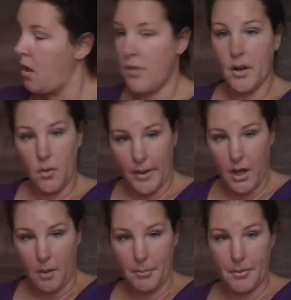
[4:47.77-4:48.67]
they're going
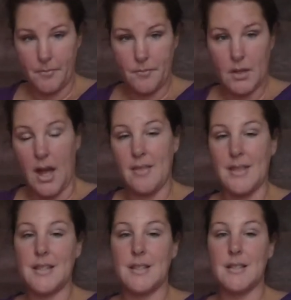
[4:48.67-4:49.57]
up. And
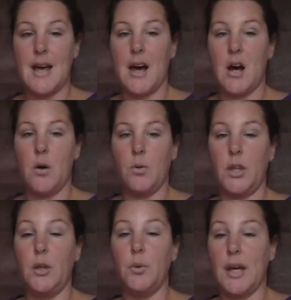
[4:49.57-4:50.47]
this is how
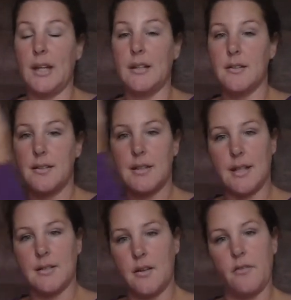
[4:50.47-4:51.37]
you can
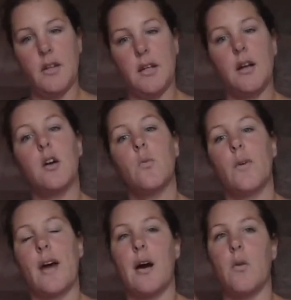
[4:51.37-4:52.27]
stick stuff in there
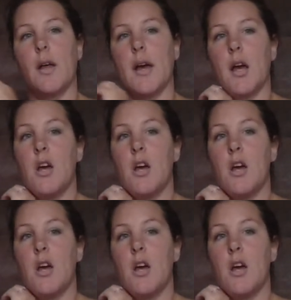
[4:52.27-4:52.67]
without, like,